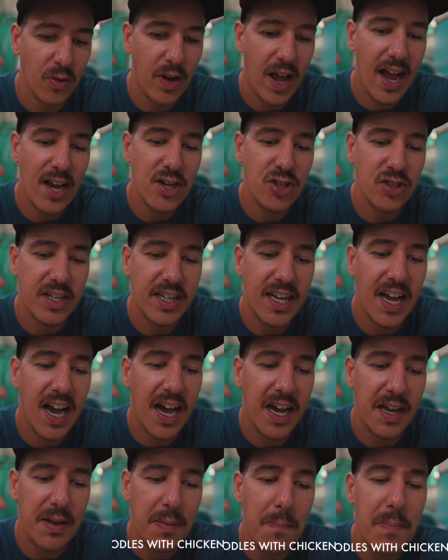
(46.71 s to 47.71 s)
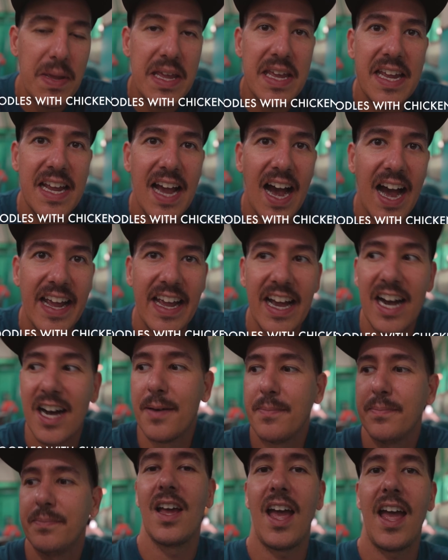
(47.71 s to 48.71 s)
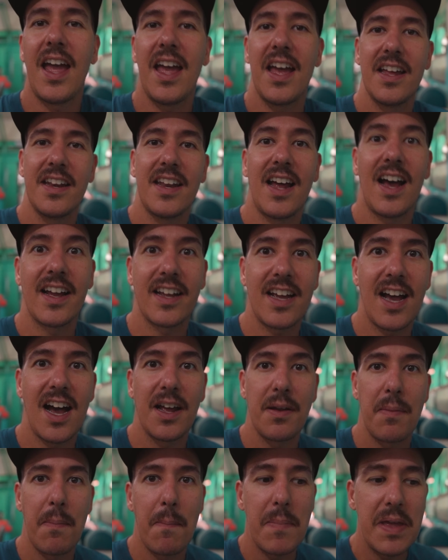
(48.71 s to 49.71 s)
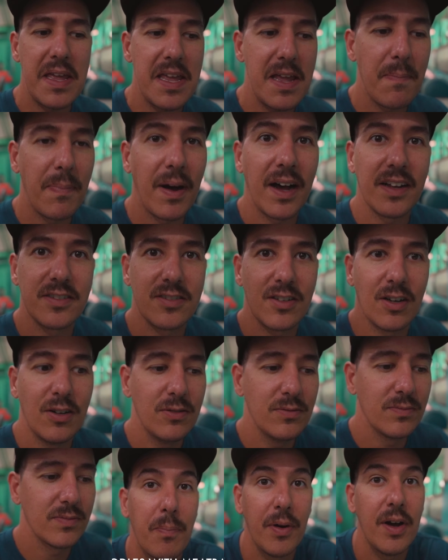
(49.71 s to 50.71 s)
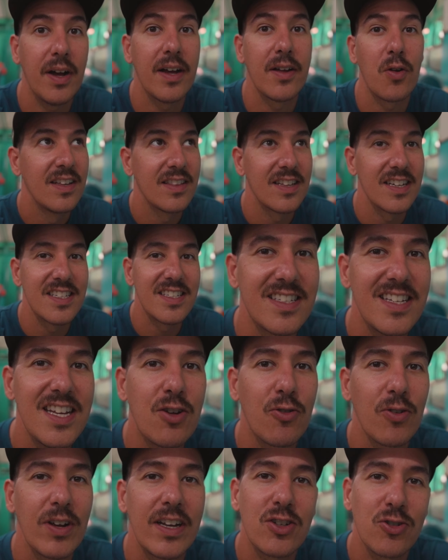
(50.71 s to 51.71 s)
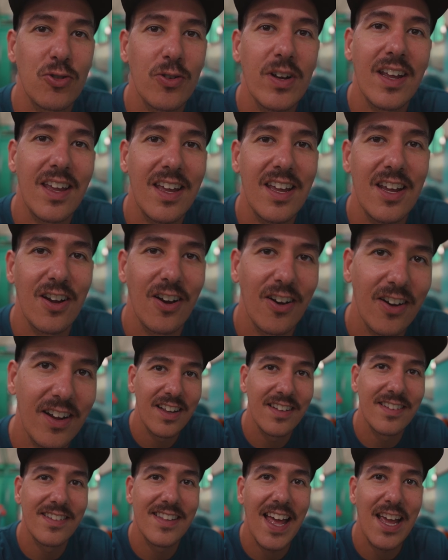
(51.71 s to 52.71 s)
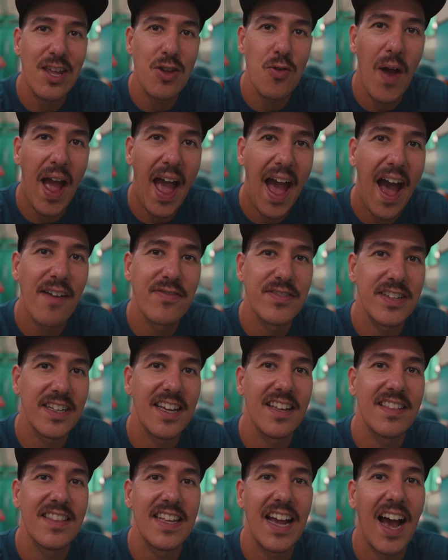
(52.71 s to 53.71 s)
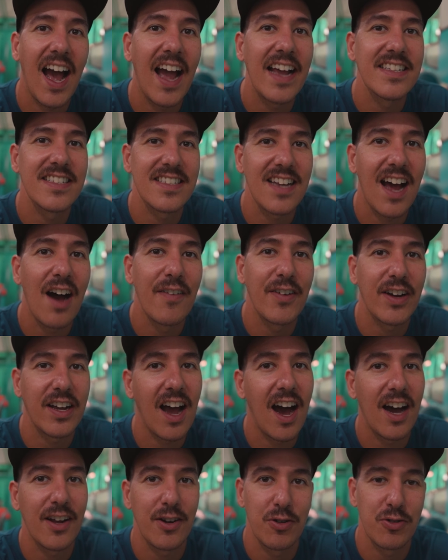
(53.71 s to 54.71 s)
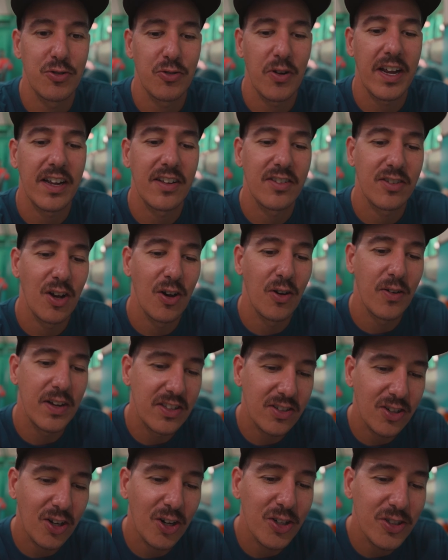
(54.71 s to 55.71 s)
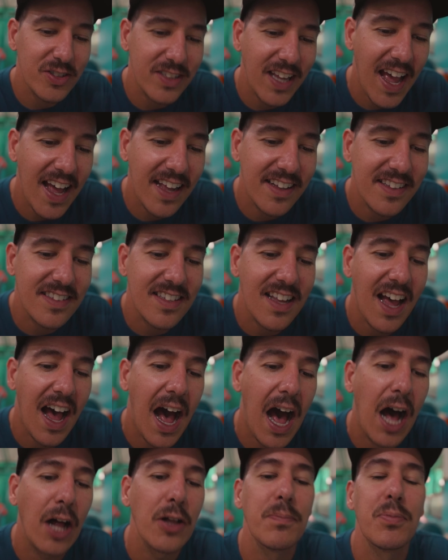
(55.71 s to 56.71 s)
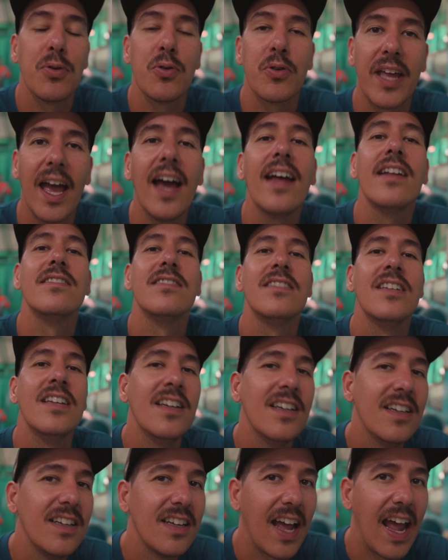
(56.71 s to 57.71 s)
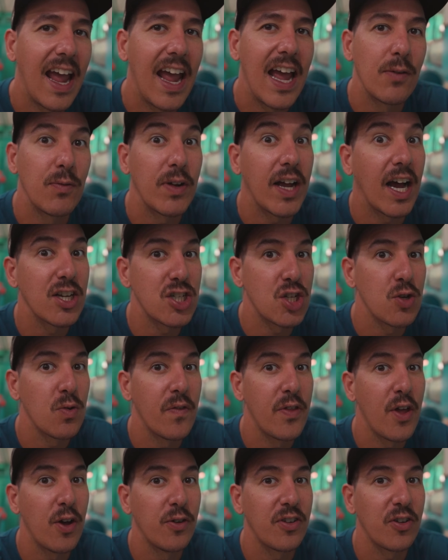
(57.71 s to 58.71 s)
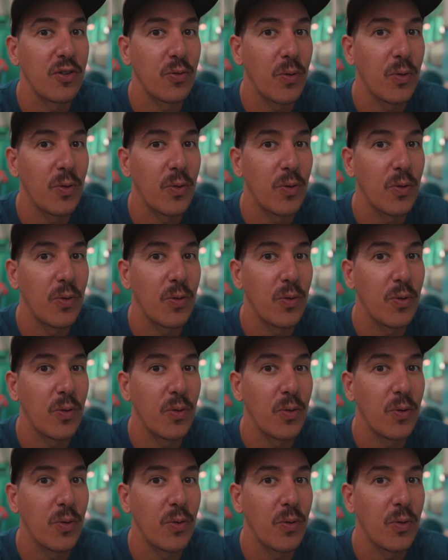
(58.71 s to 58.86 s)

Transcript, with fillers: Ashley got mi ayam and I got mi baso. But the secret trick here is that you have to get the iced avocado drink. So it's called S al Phuket and we got two of those as